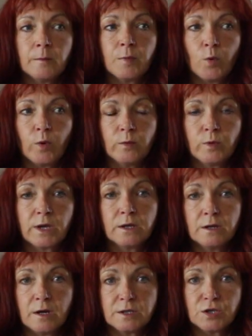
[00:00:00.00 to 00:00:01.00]
But when we
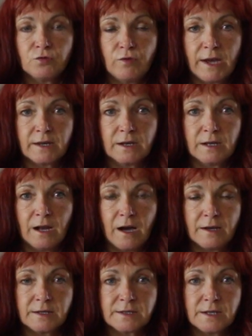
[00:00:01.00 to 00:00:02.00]
can learn to
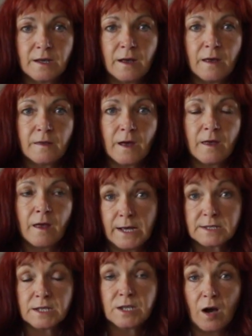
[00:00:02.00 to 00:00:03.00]
recognize that
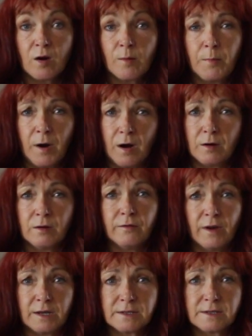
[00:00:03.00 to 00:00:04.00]
that's a young part
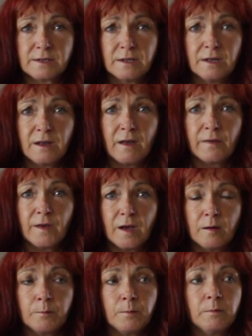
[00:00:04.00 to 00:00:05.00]
of us that
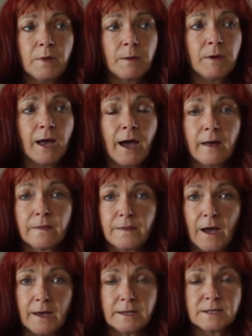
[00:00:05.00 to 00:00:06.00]
maybe had
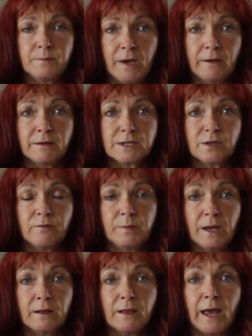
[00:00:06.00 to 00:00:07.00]
that experience of
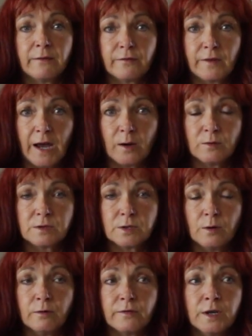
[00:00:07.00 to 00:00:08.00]
being left out,
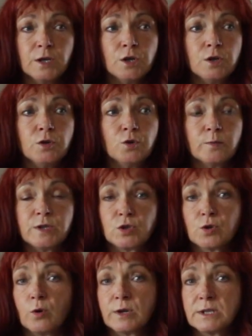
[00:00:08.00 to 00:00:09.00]
of nobody
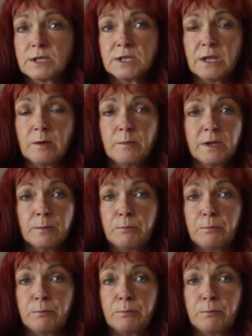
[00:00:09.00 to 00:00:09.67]
talking to them in the